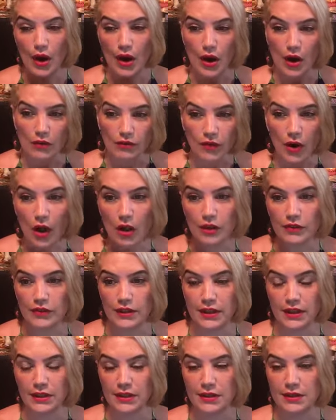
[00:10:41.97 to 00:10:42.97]

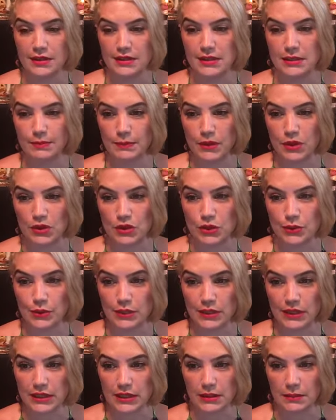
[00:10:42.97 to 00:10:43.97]
evolving
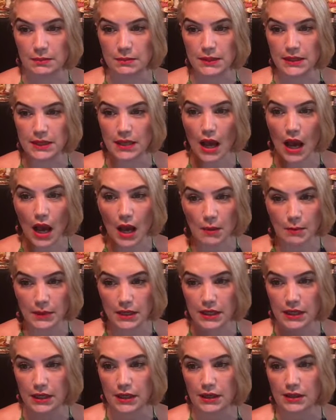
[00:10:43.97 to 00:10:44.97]
spiritually,
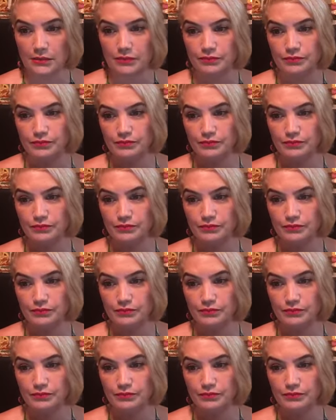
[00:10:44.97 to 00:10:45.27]
becoming.